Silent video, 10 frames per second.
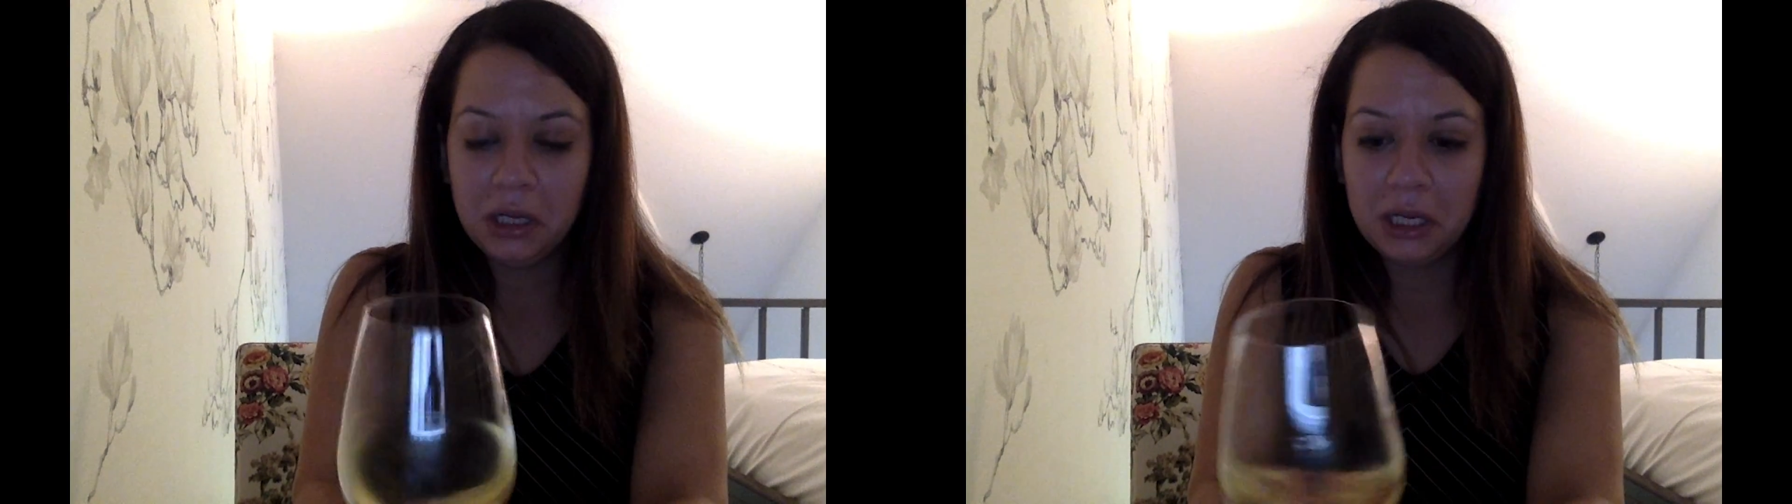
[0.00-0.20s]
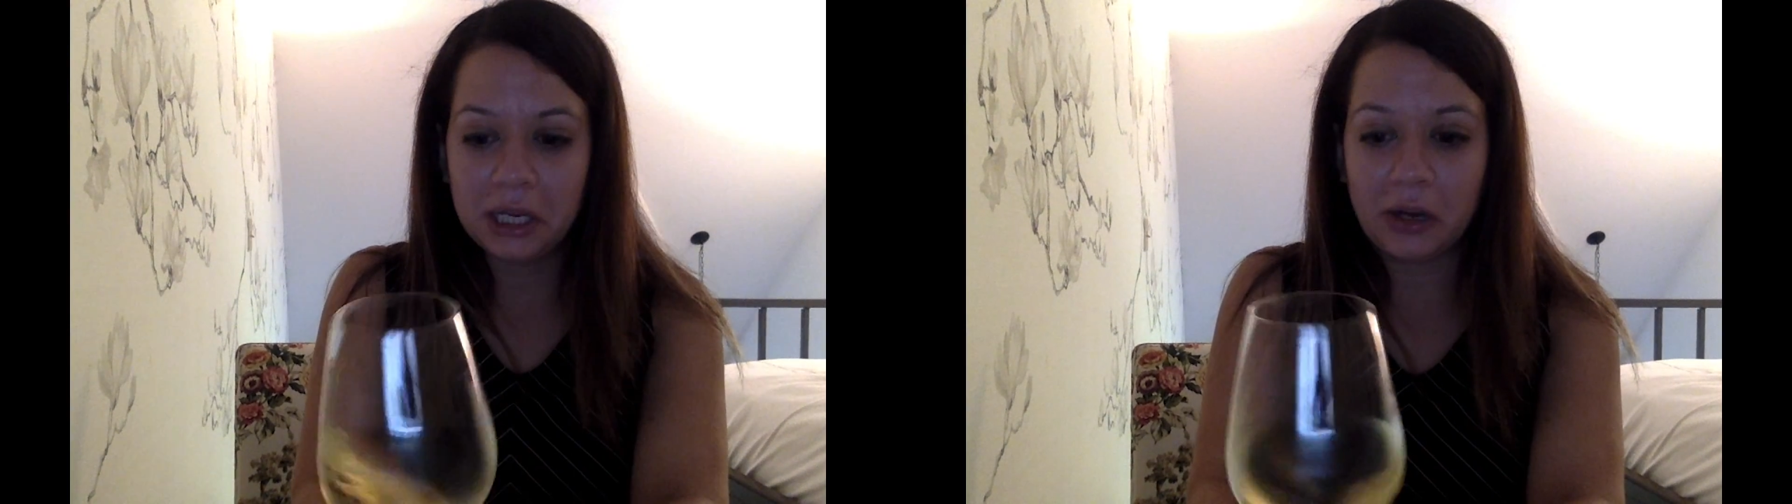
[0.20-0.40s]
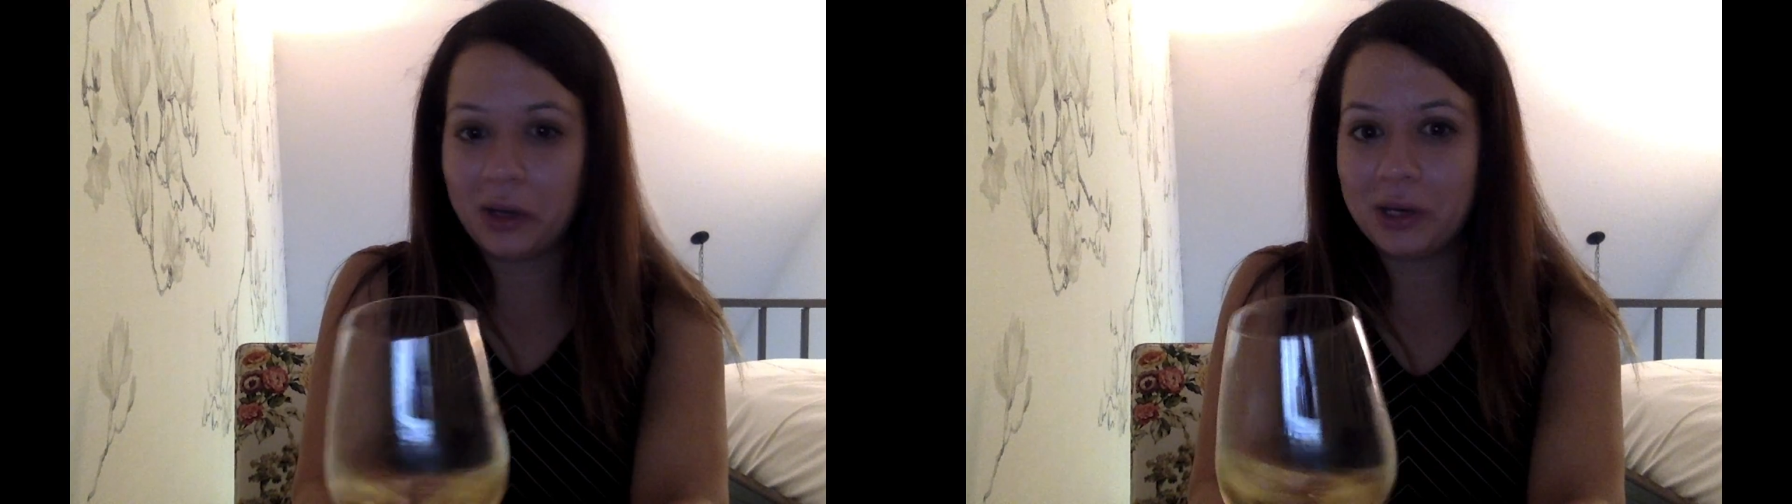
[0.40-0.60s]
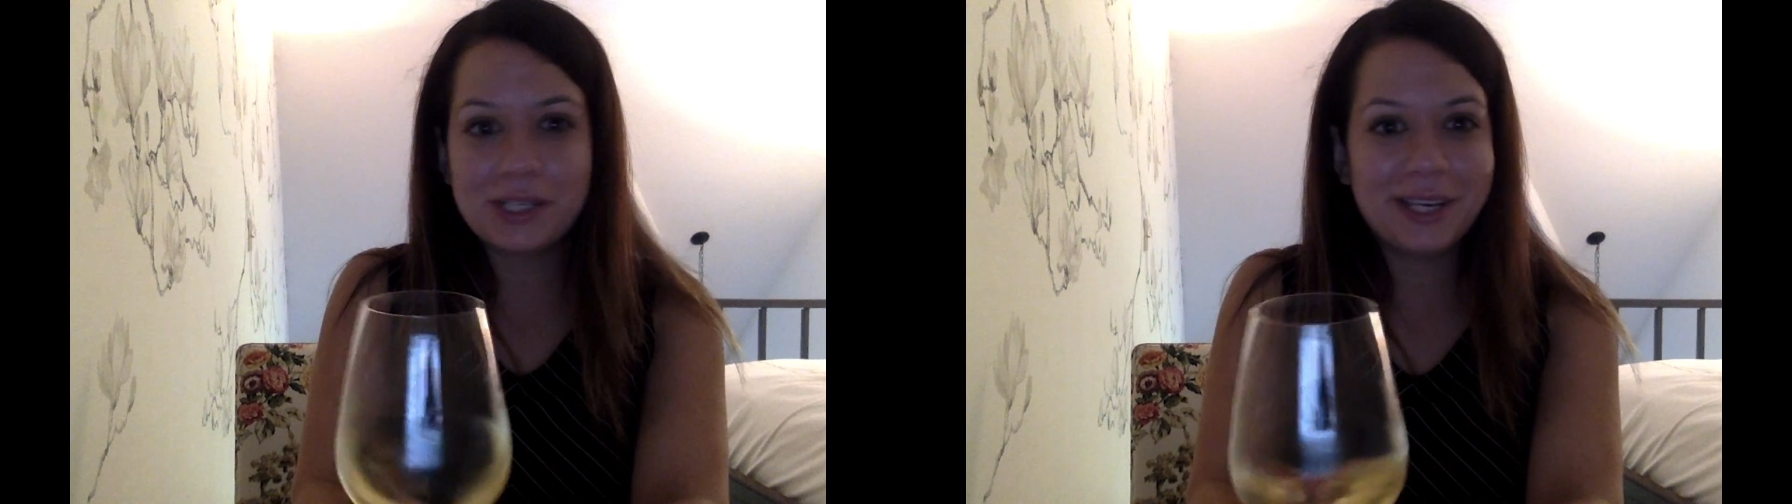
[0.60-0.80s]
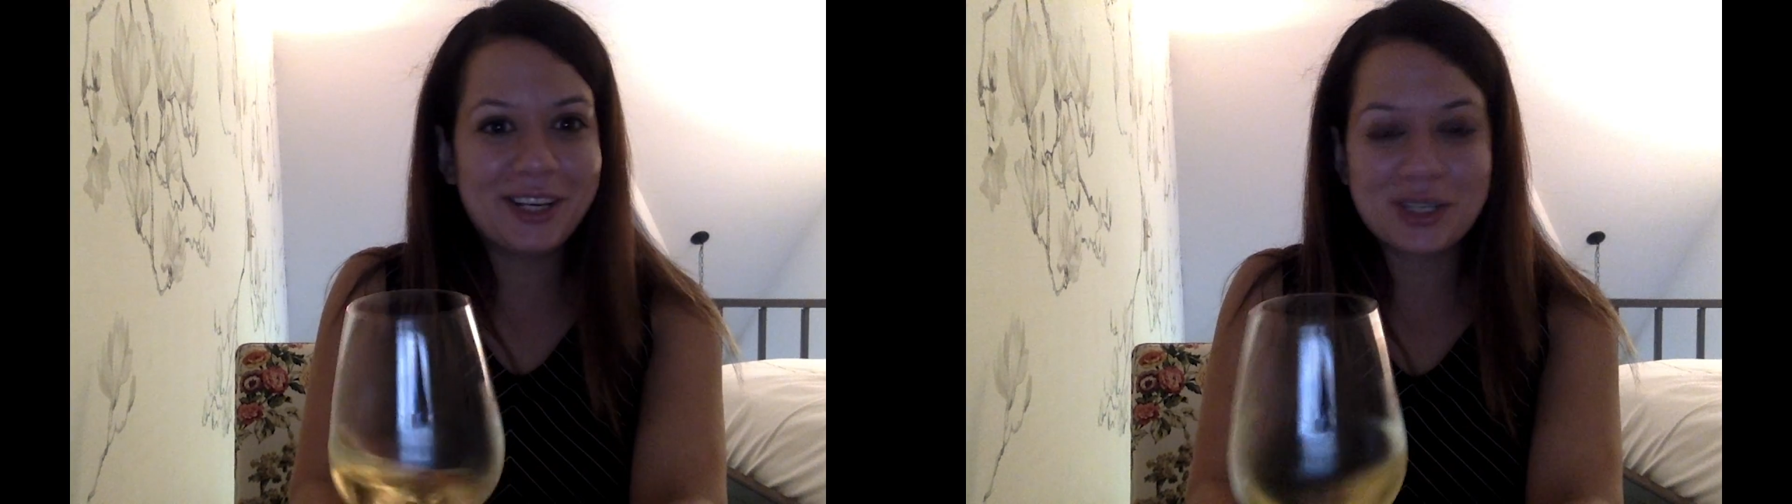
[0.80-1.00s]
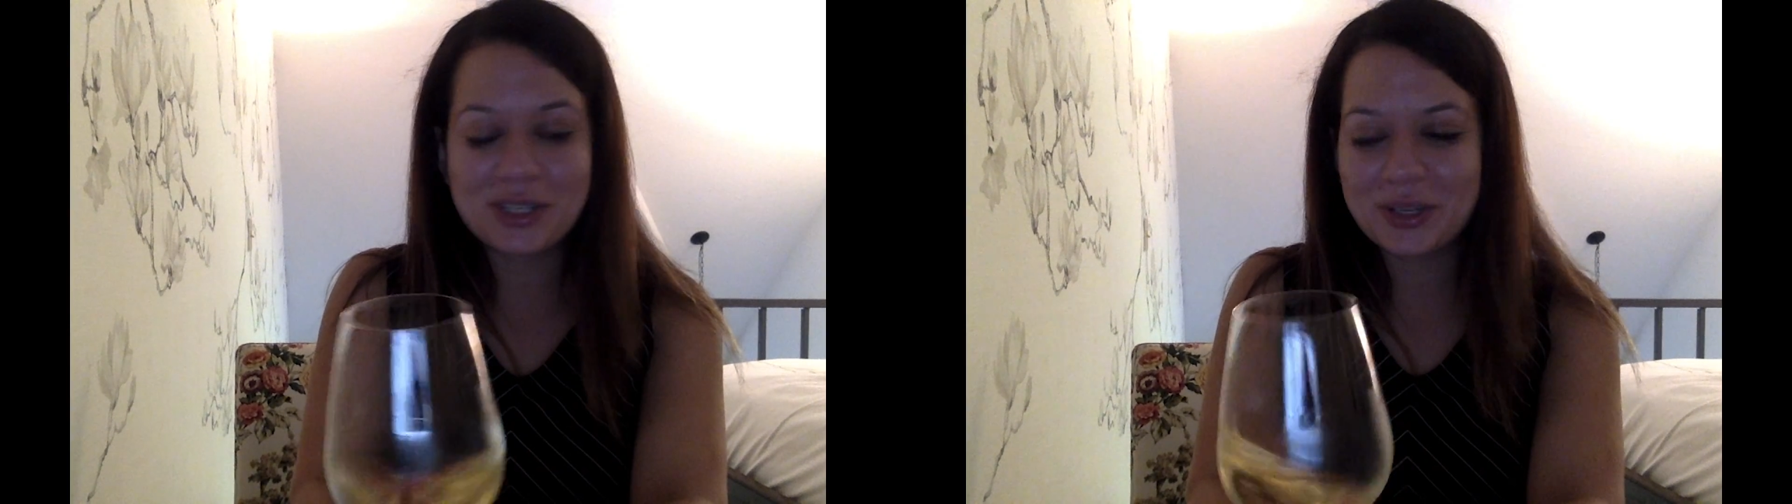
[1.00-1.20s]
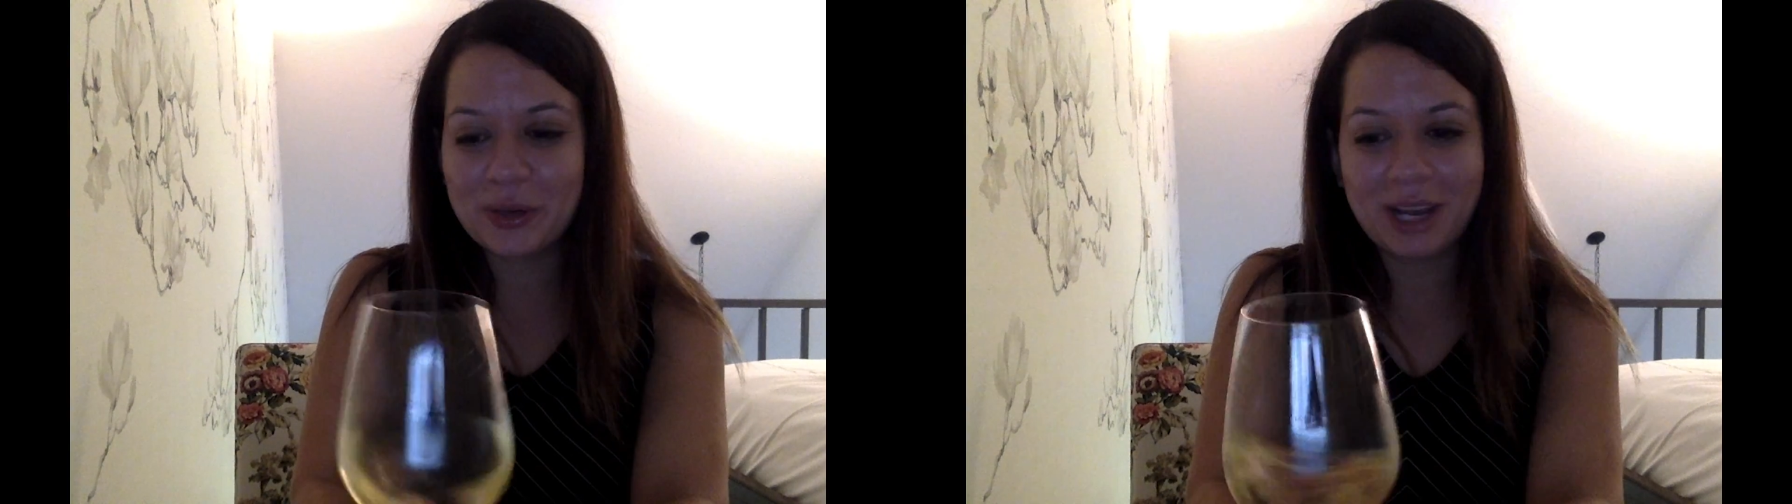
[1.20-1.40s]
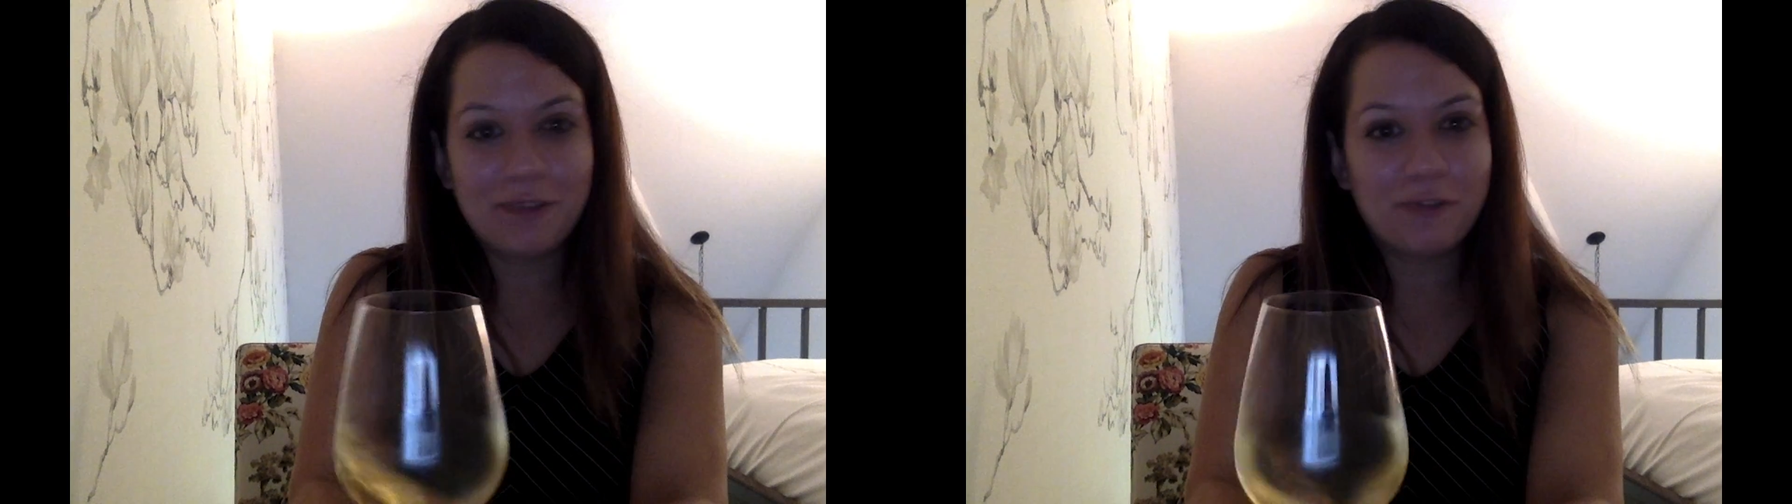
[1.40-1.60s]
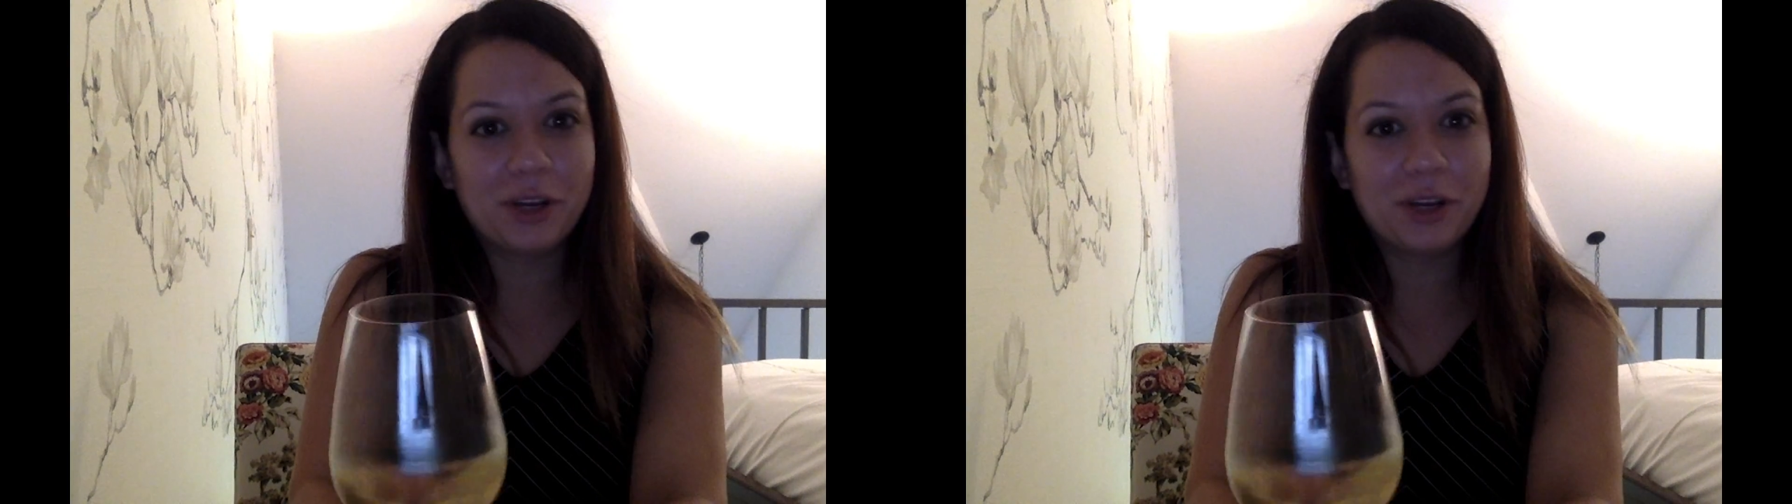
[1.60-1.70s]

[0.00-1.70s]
And honestly, just great for